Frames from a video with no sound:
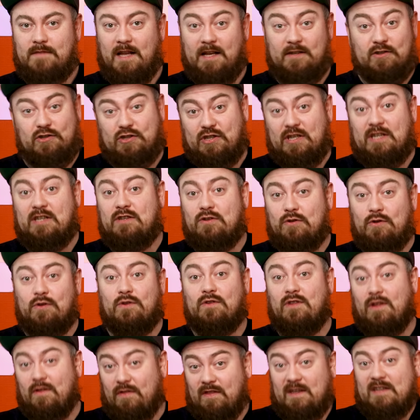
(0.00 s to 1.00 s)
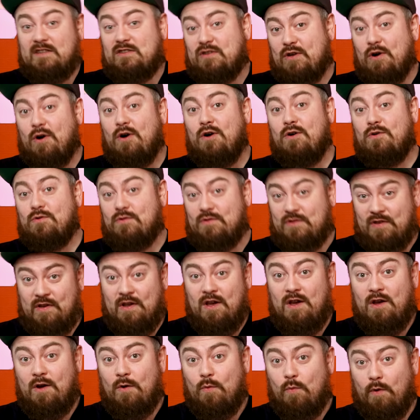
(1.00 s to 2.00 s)
And she knew that these calls
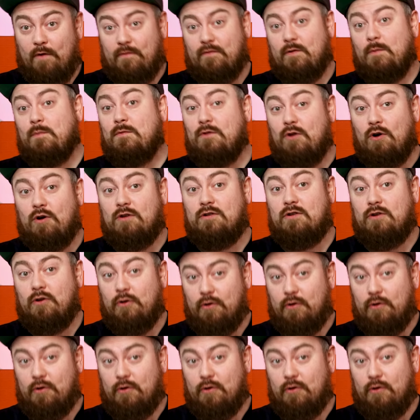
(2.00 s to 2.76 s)
were from Lord